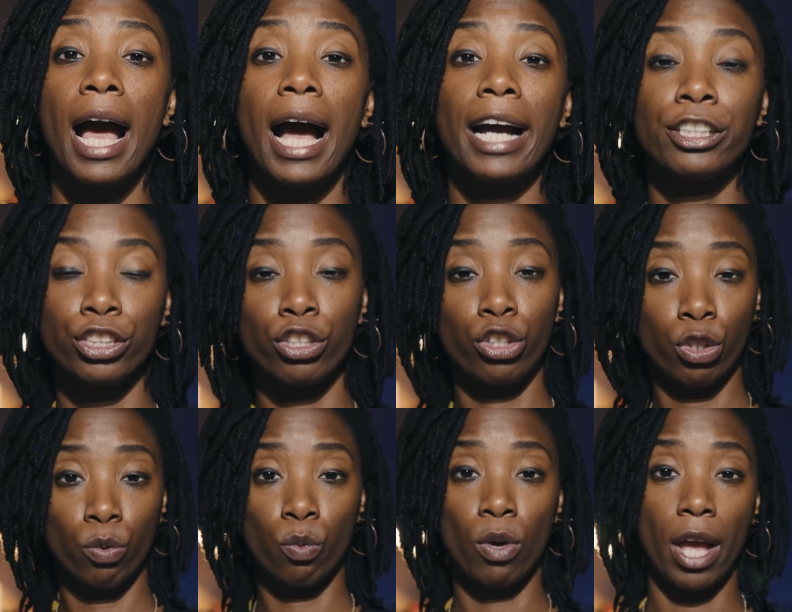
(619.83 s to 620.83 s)
I show
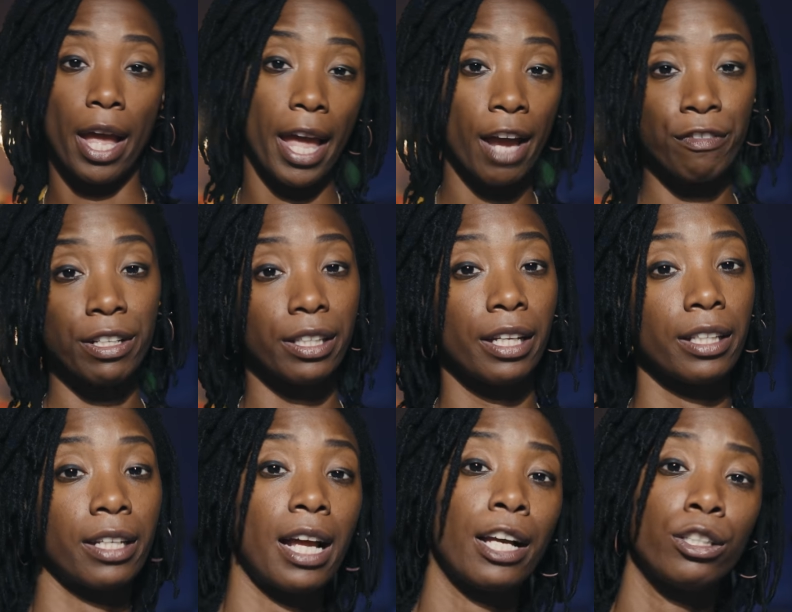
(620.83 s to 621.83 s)
you
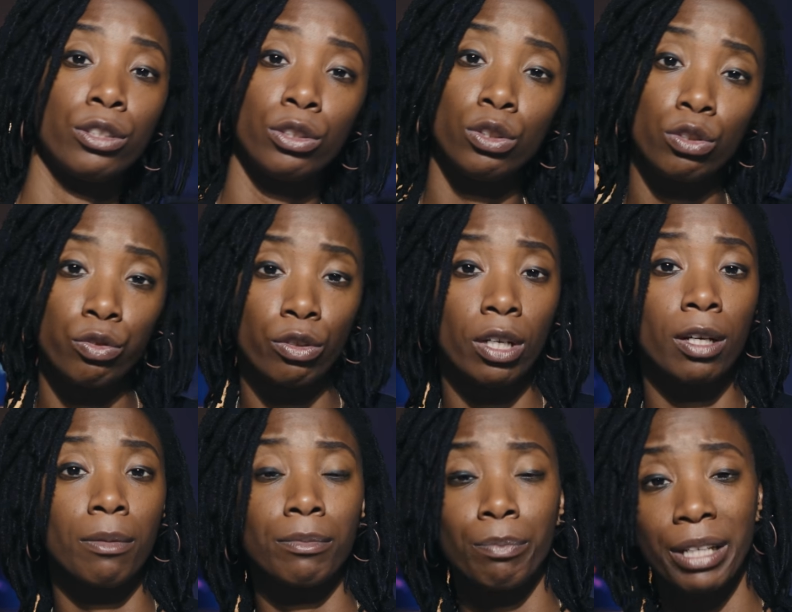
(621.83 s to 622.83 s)
everything that I use
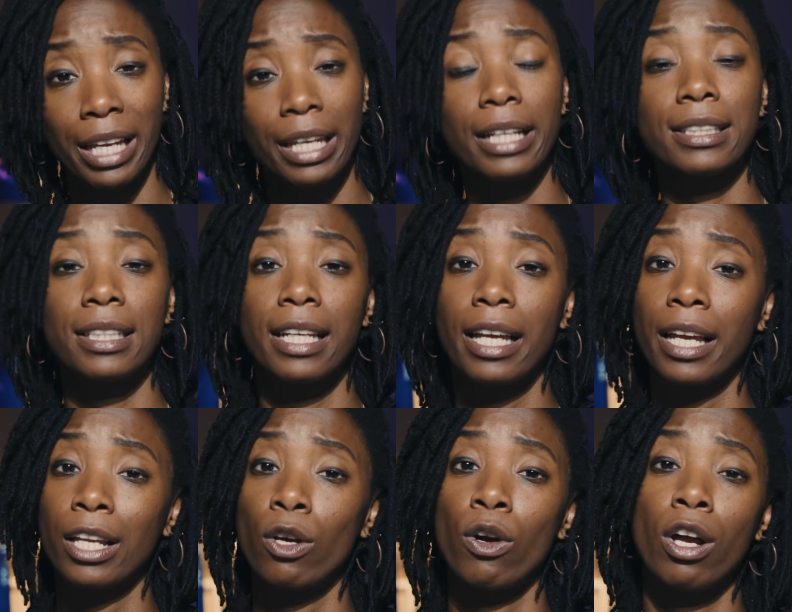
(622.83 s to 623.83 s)
from beginning to
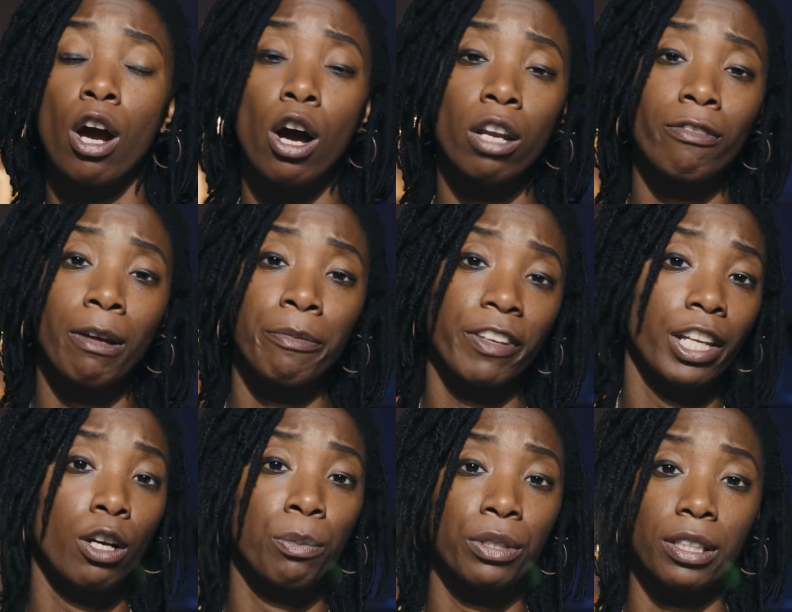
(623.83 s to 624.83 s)
end on all of my video